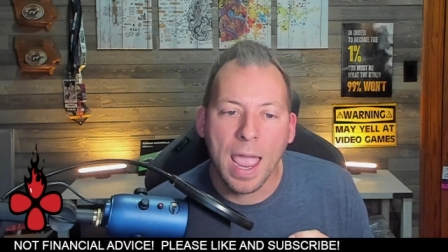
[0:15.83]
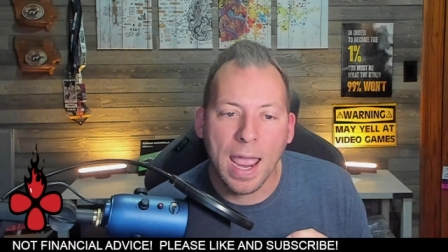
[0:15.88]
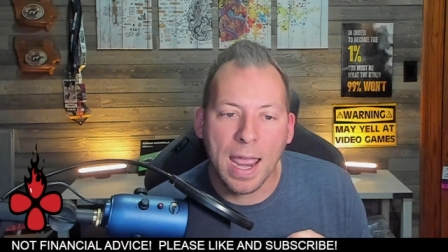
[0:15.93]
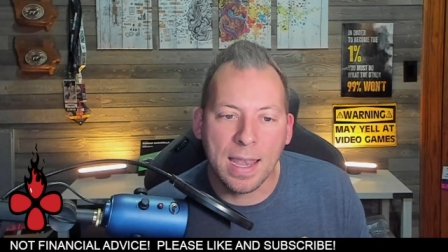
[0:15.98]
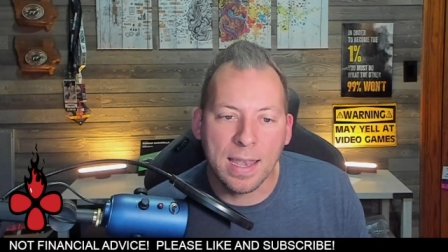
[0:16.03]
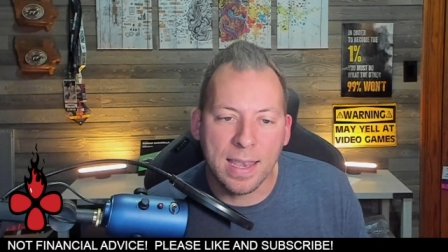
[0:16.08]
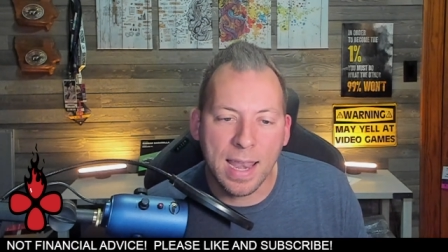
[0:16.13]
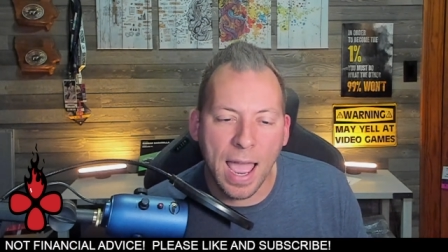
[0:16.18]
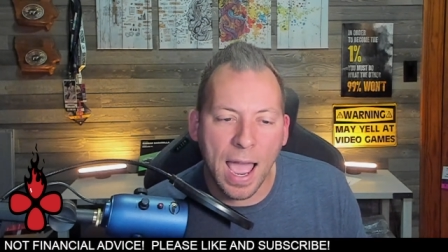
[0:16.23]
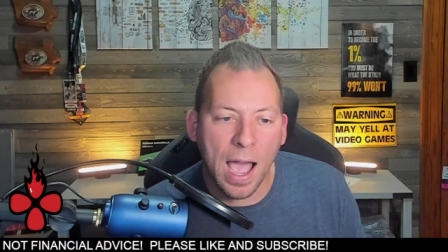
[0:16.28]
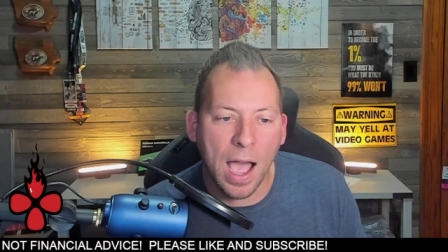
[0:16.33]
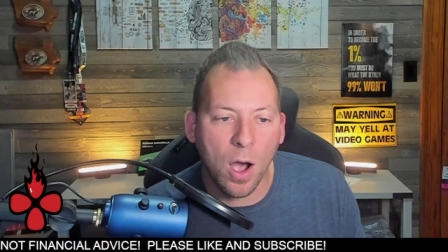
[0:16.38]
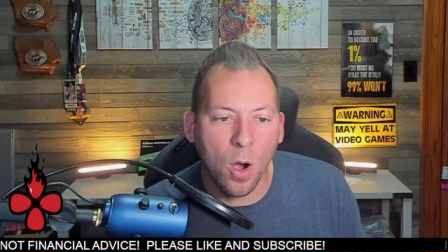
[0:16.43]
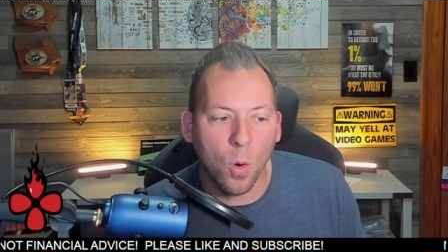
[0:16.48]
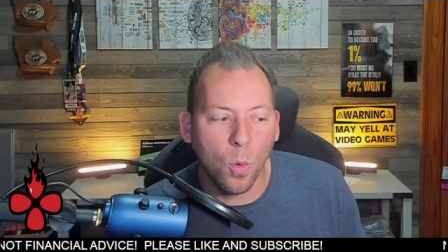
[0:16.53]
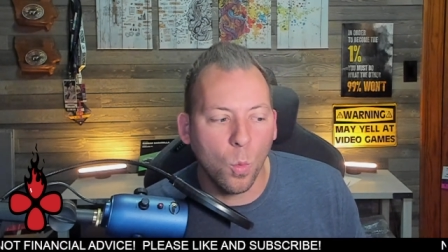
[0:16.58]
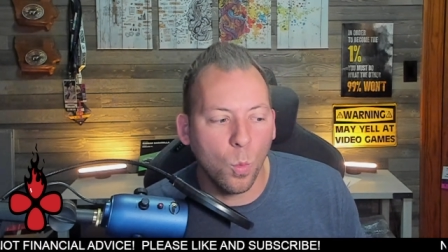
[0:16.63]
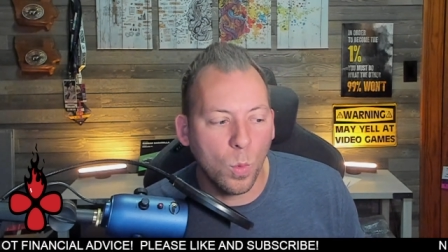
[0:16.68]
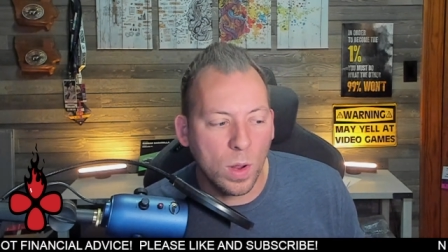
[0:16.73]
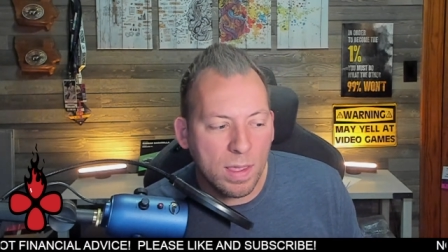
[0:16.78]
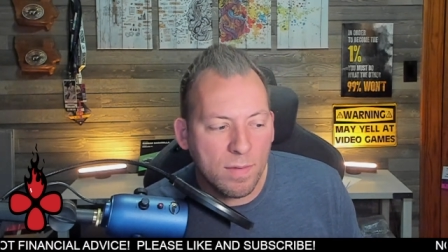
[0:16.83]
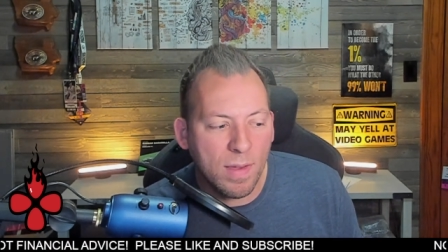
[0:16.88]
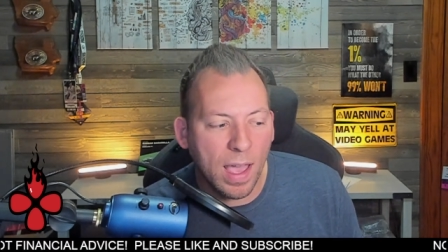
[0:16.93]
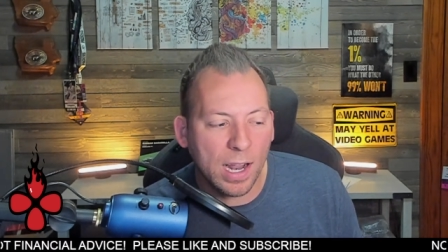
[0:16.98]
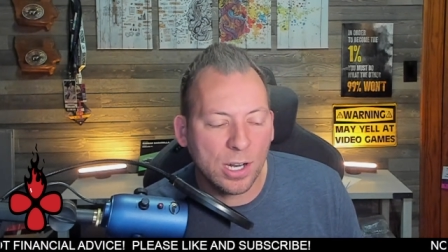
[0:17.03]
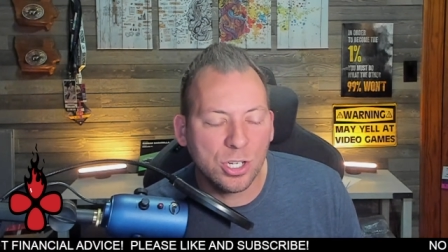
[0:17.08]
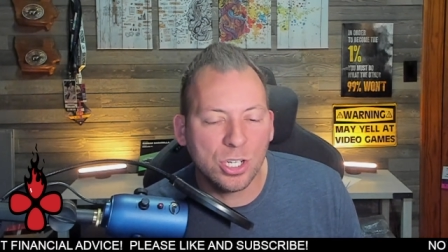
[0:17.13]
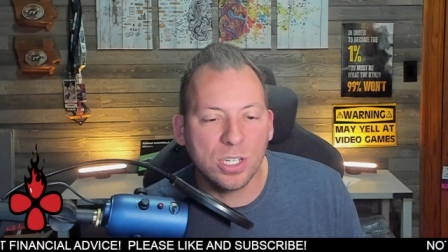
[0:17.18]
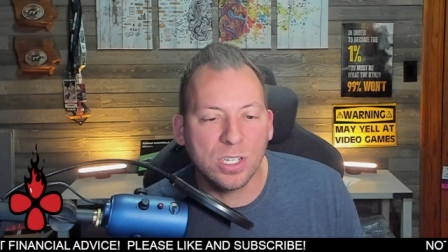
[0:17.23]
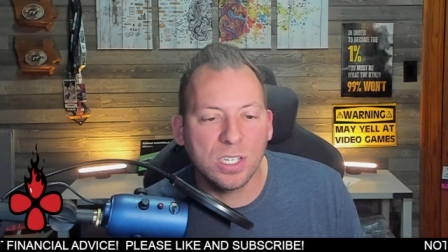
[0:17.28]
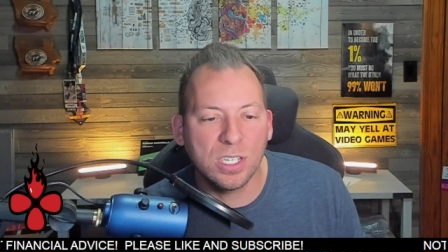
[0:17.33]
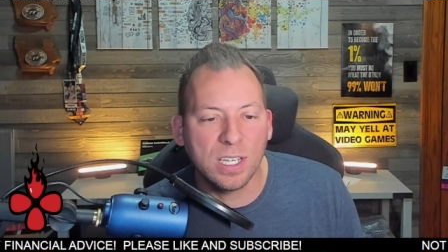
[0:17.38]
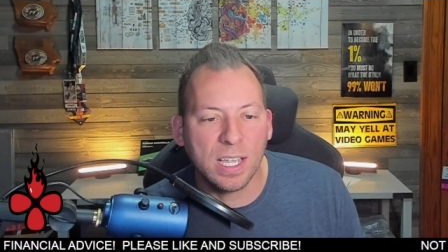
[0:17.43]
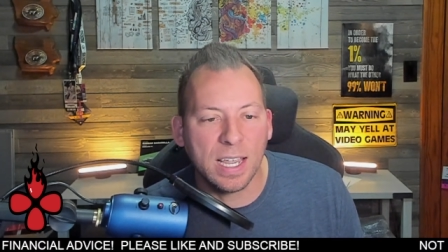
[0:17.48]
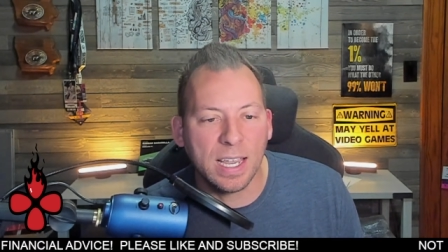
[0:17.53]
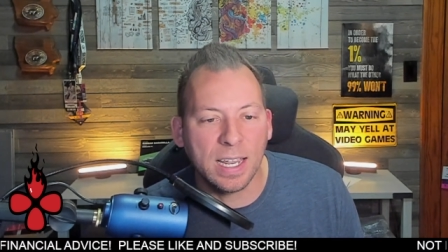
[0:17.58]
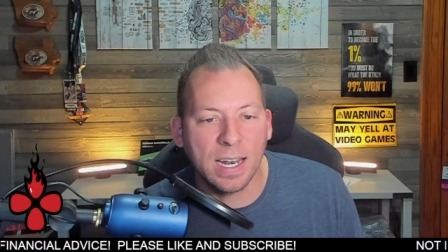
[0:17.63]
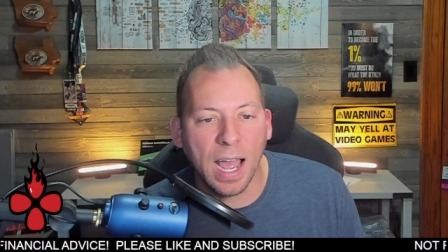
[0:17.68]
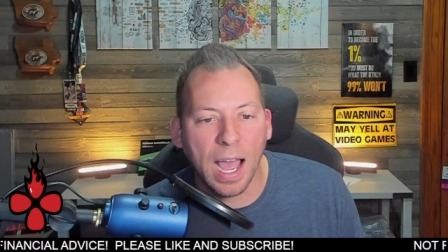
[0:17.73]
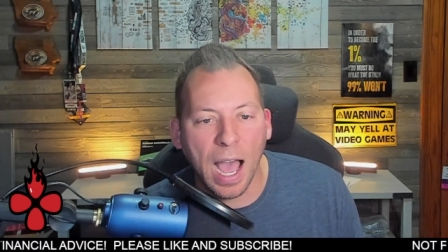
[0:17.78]
And now we've actually
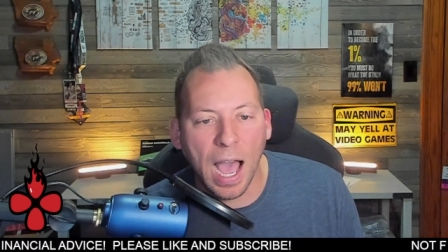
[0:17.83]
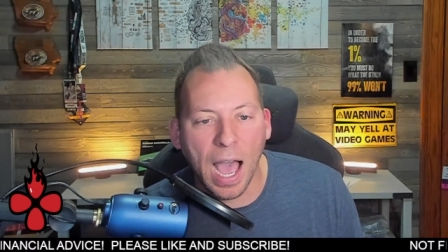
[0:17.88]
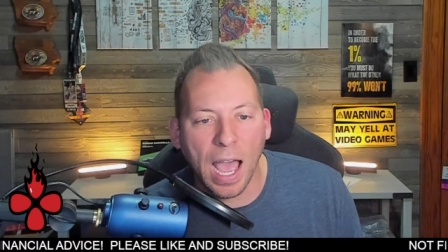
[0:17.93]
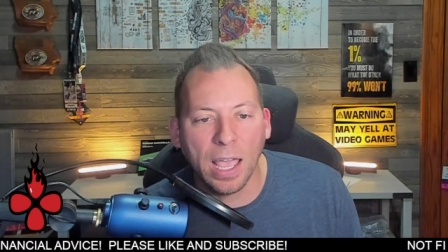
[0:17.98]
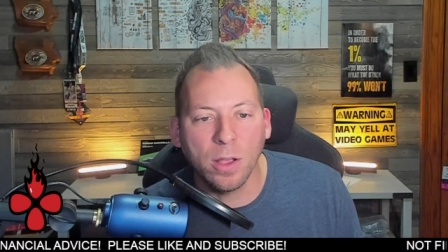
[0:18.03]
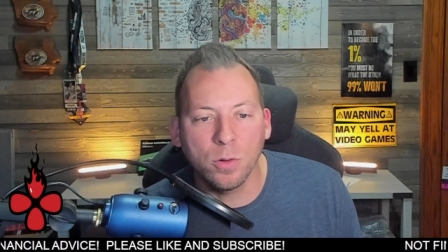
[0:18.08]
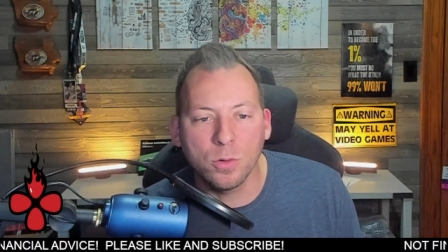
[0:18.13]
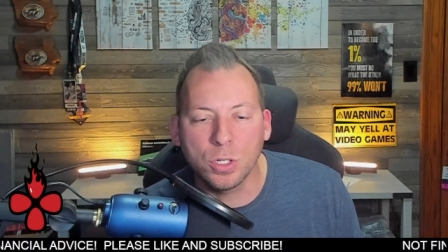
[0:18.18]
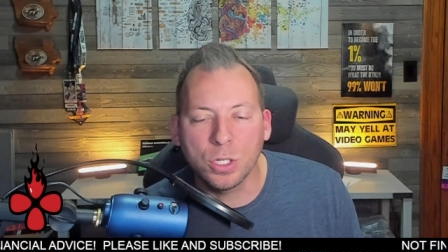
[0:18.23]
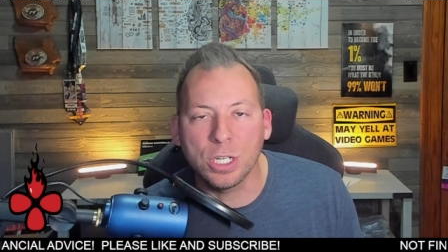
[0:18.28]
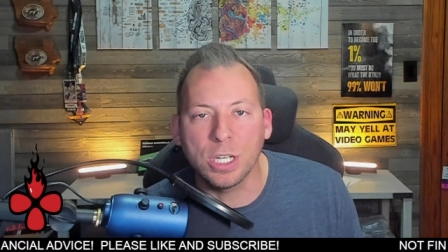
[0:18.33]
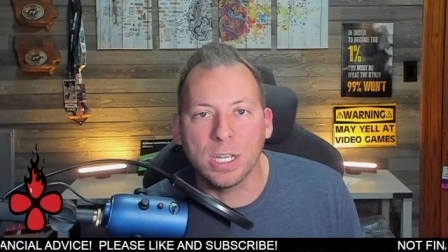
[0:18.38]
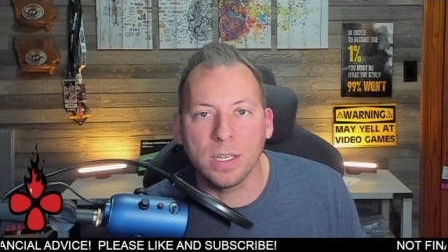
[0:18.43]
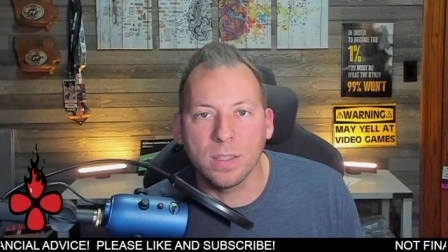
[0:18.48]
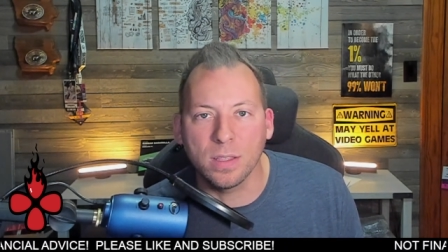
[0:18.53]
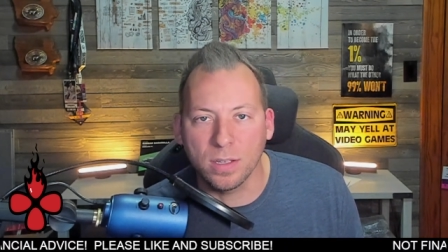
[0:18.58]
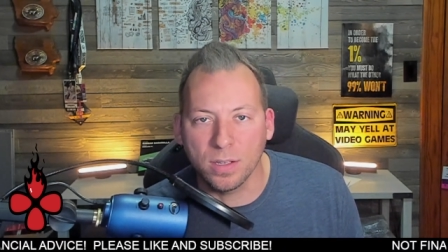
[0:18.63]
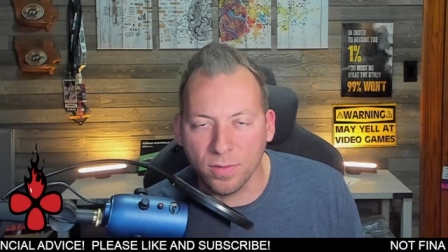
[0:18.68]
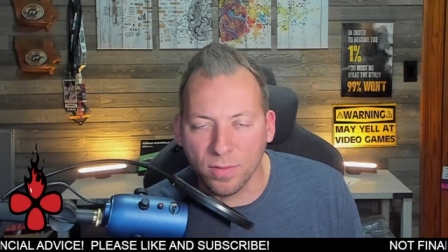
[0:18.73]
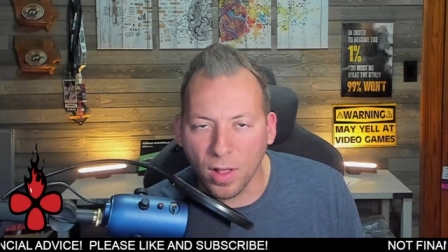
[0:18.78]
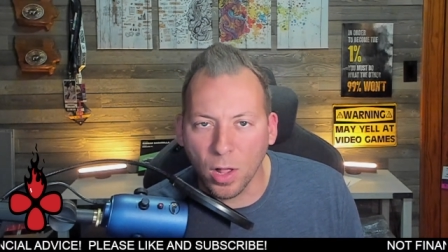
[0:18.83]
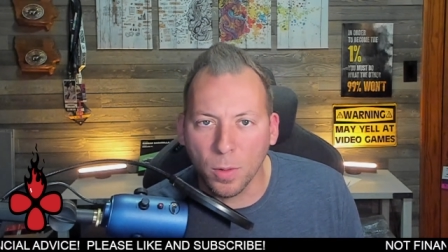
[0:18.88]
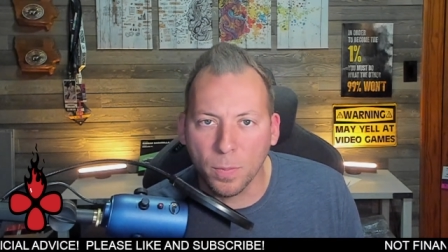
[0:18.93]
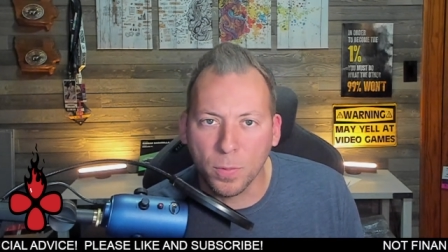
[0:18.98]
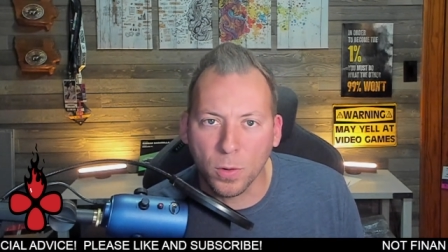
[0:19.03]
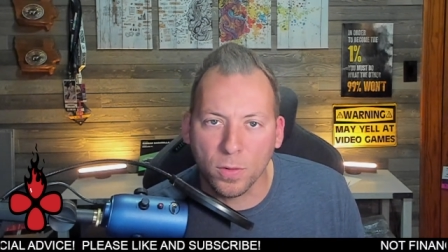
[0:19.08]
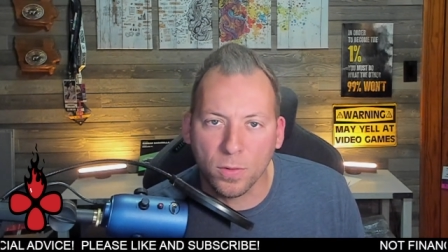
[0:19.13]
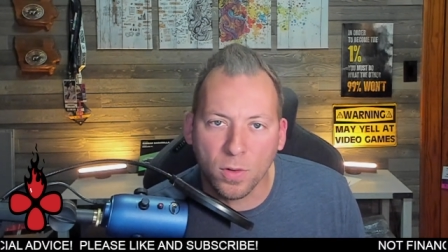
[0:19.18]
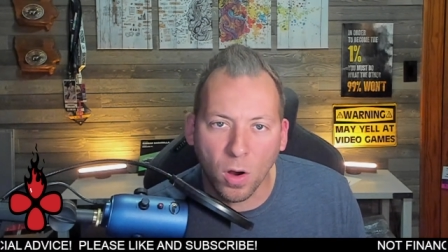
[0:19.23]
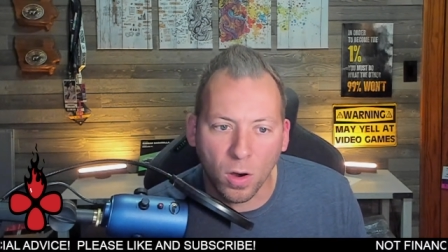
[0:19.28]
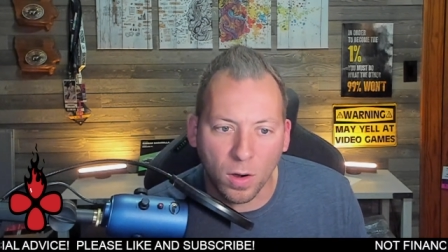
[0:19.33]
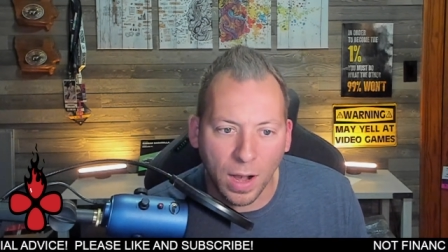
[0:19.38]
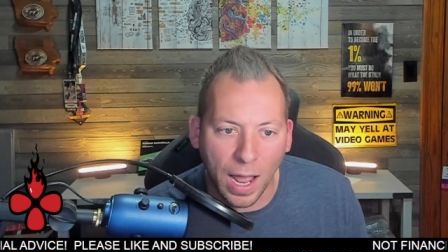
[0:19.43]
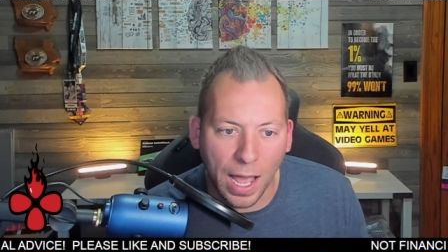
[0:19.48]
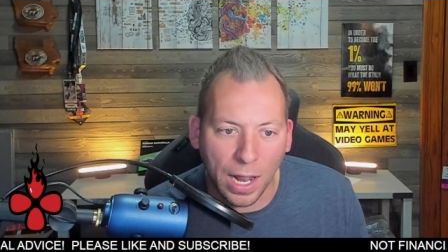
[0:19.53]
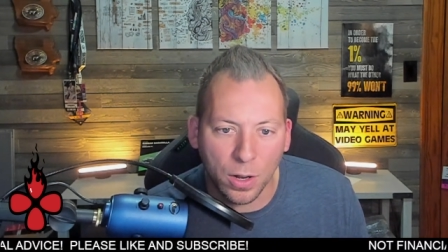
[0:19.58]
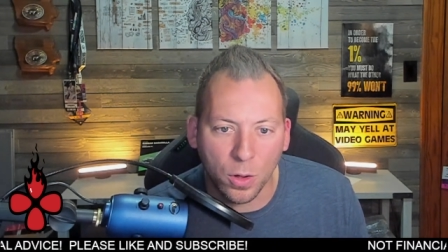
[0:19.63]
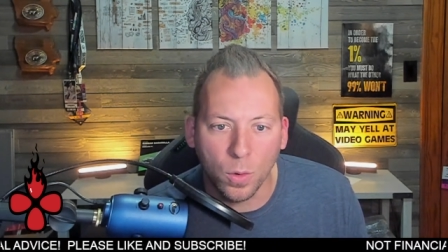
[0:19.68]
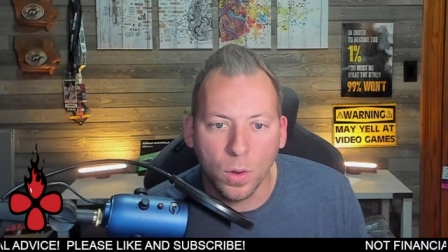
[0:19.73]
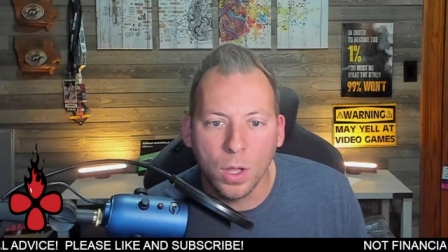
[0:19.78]
seen IOG, the developer of
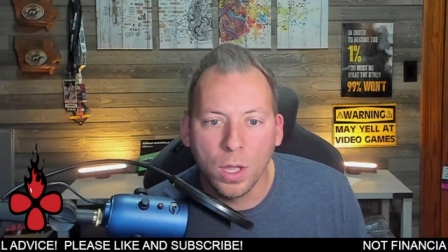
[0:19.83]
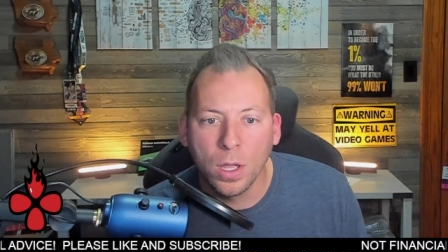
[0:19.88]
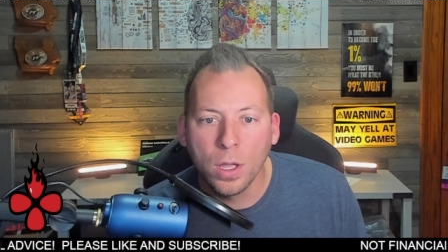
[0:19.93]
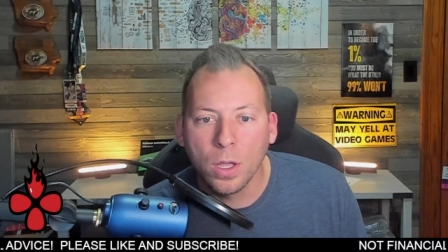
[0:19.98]
Cardano,